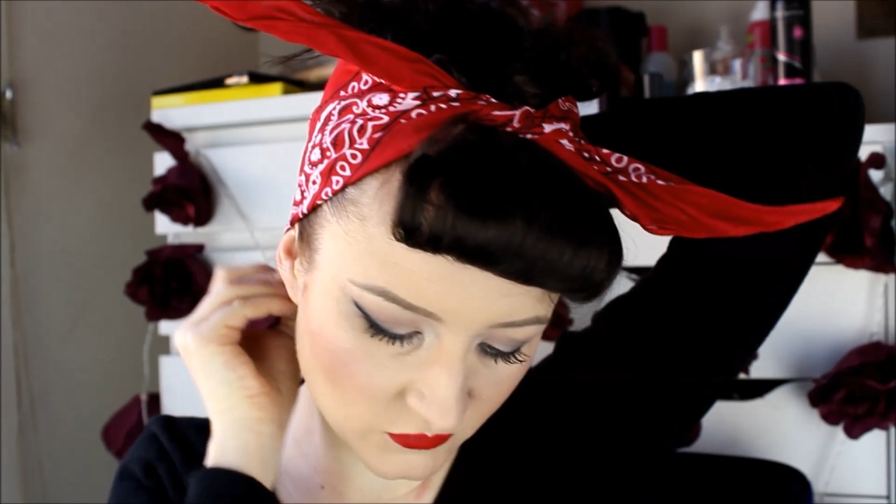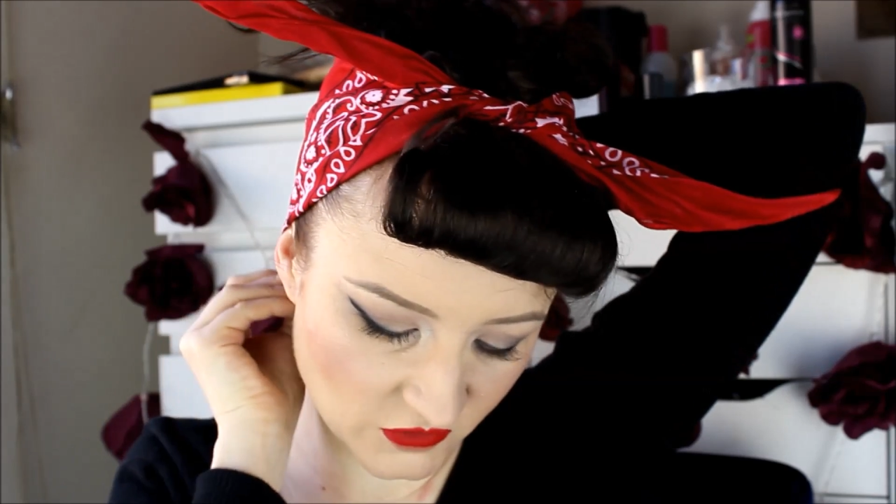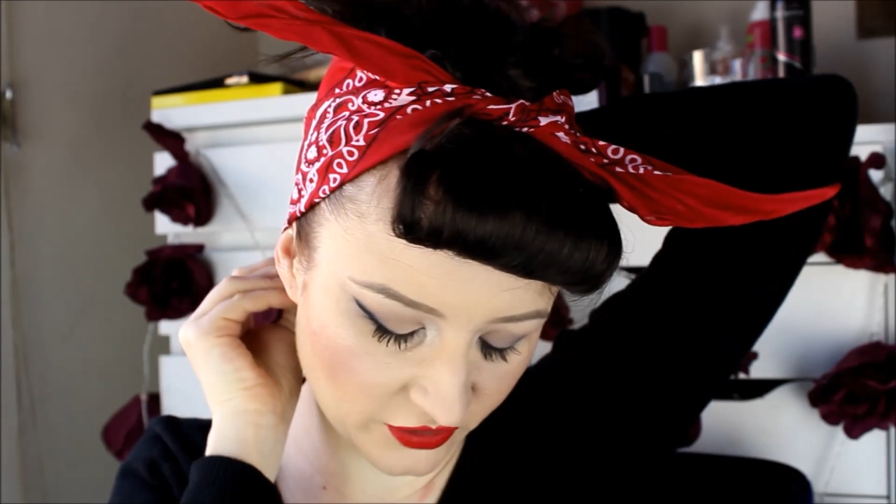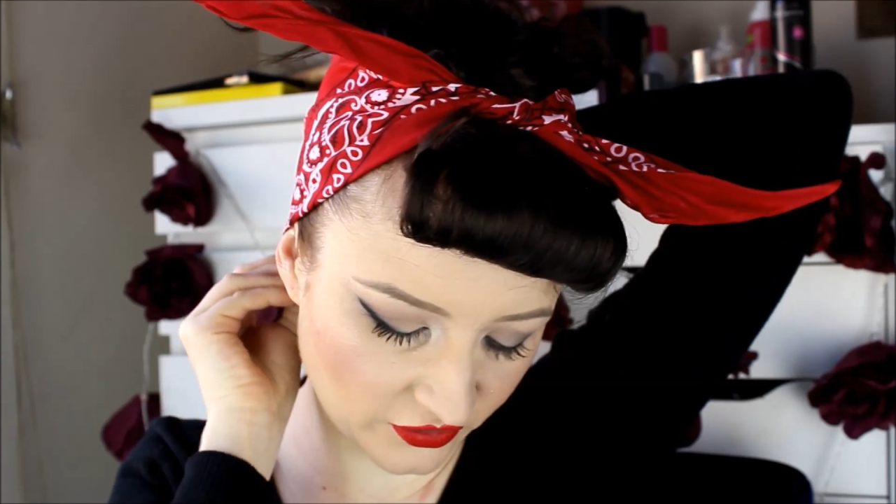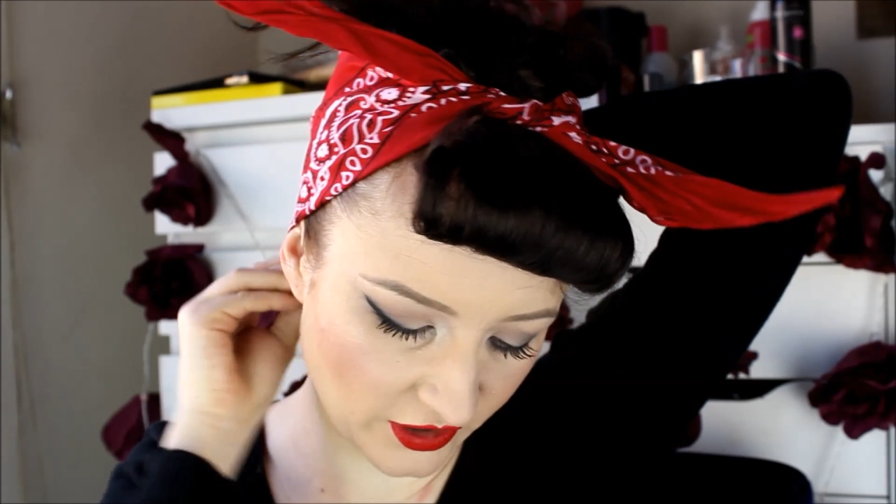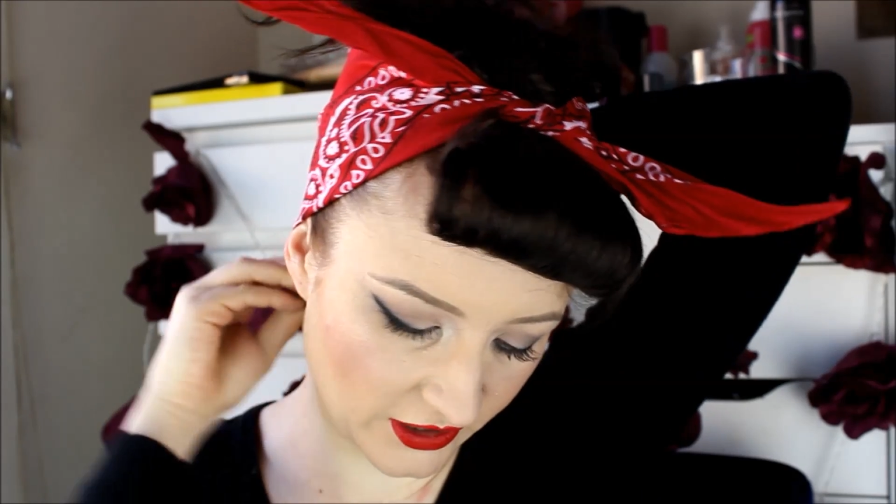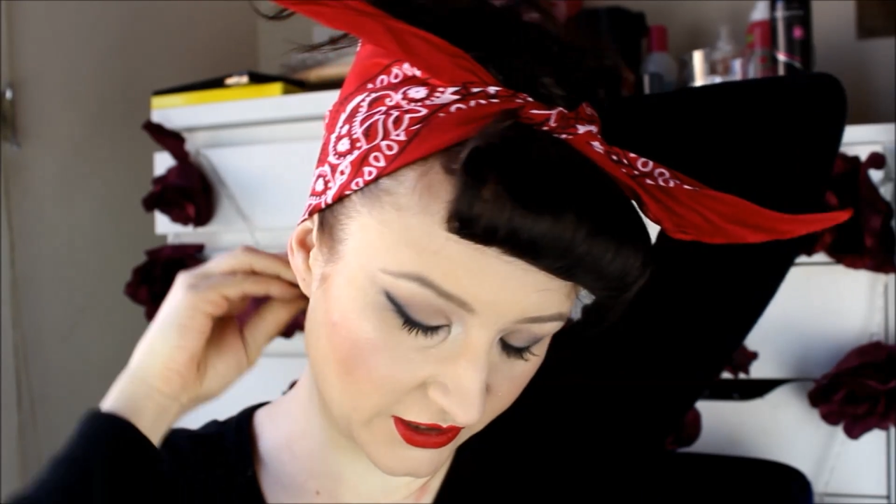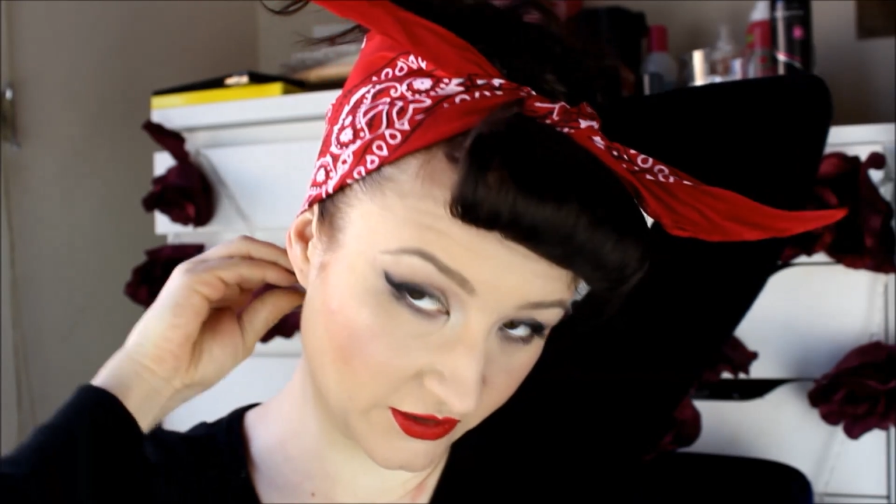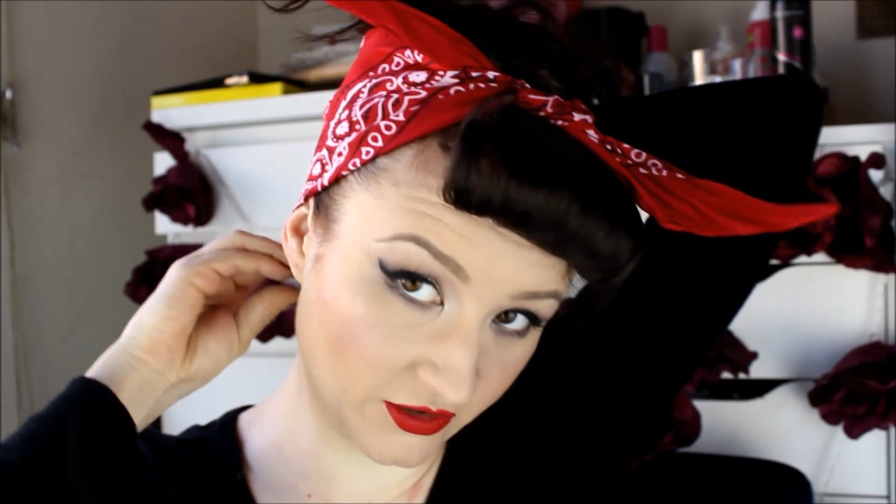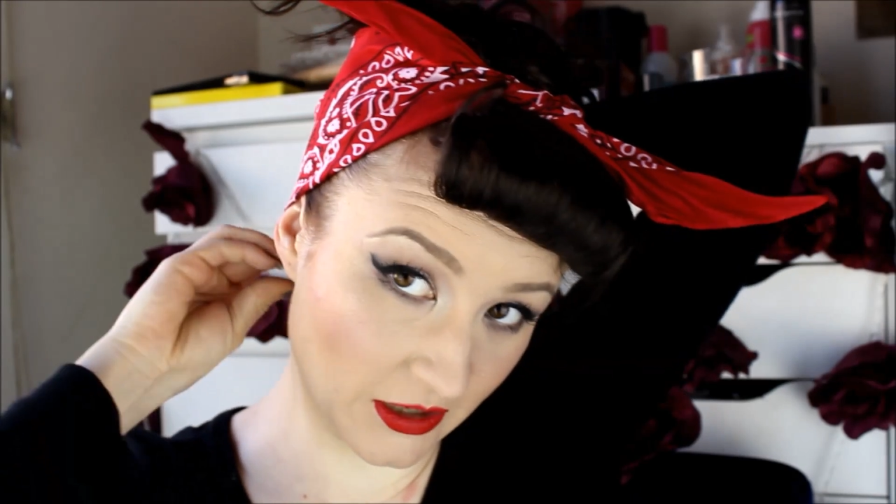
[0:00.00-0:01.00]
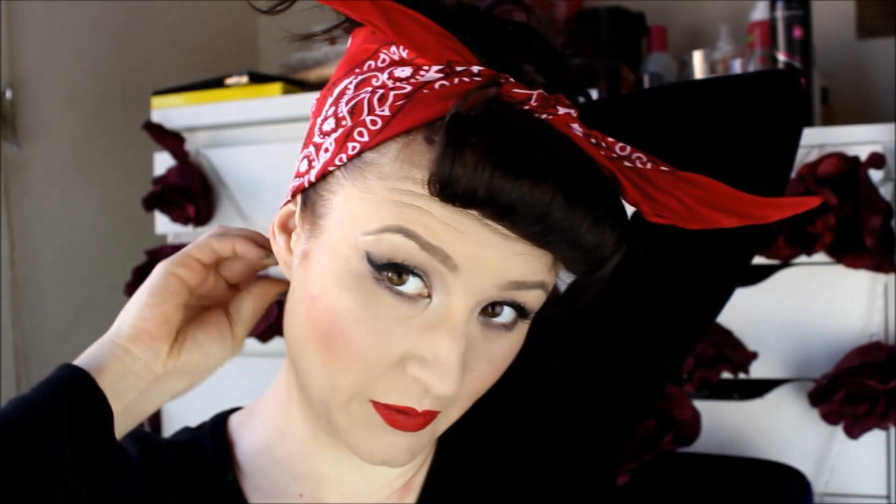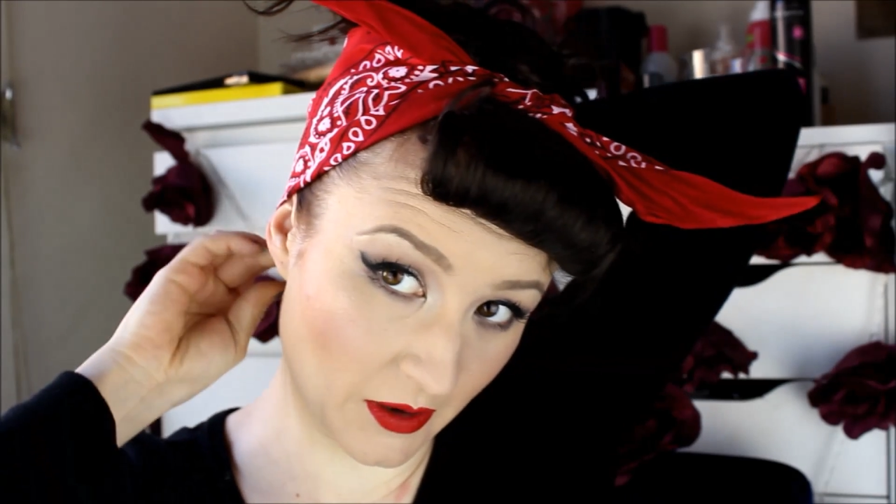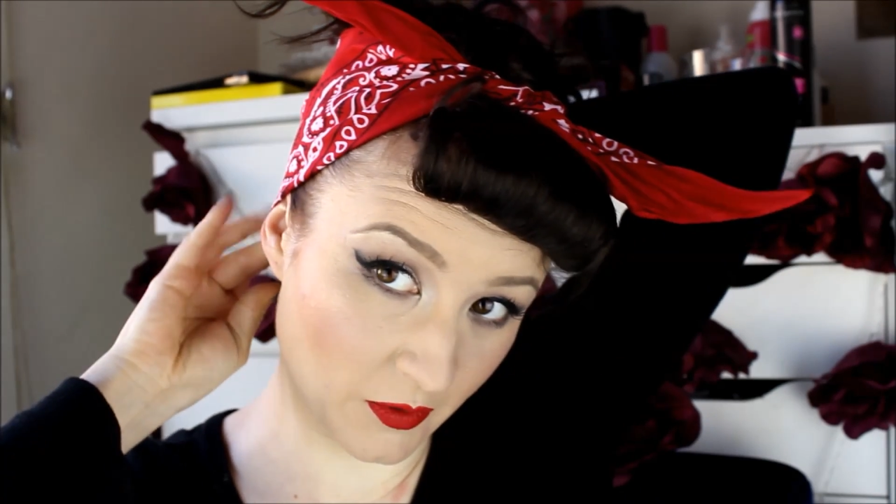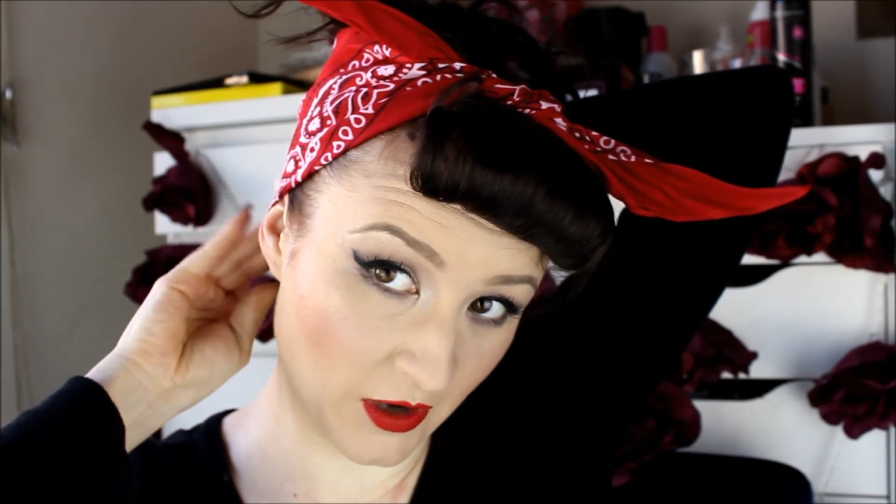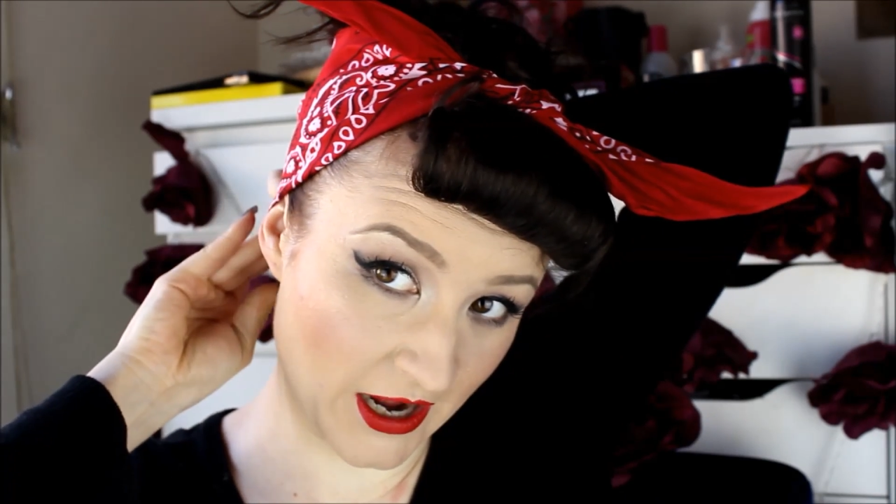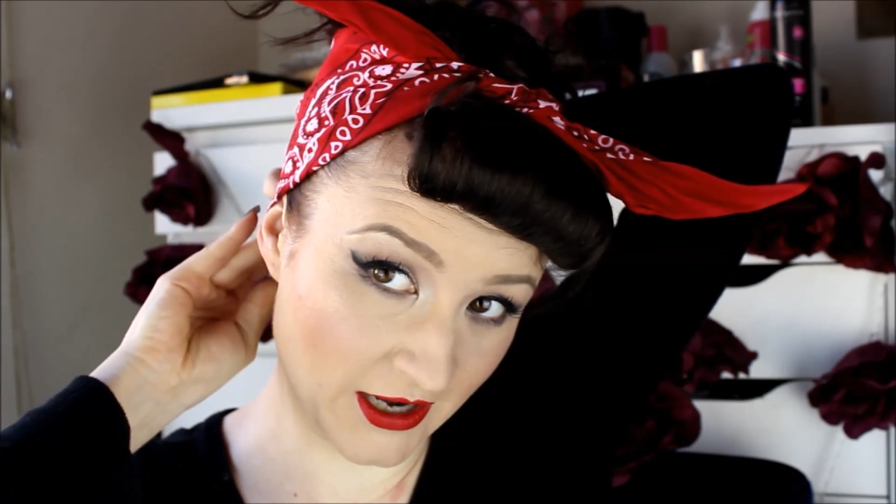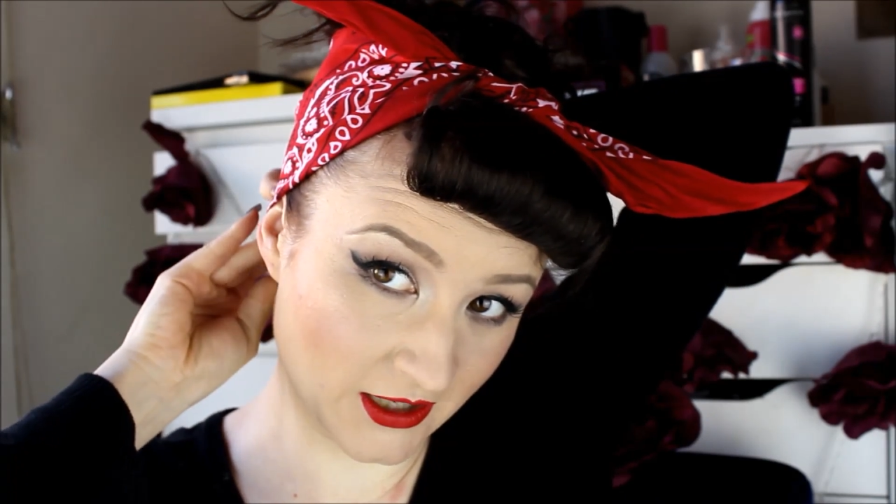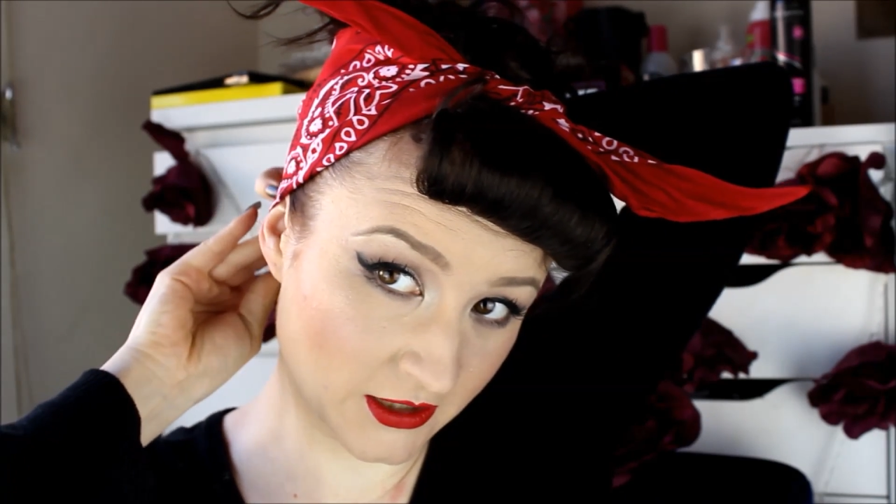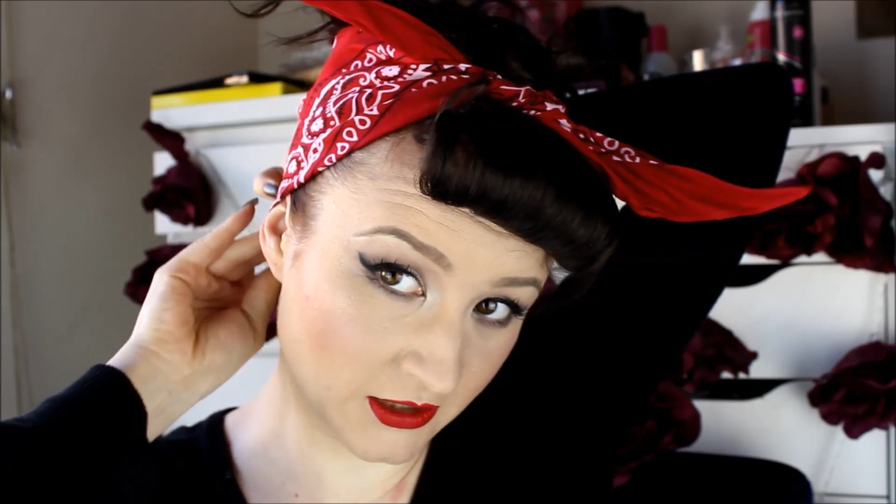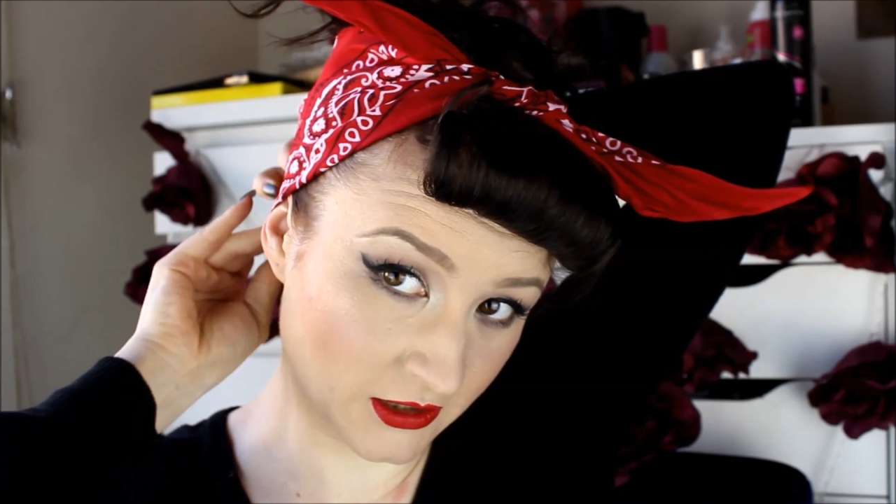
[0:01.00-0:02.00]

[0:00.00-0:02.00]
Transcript: just so it doesn't slip up your head.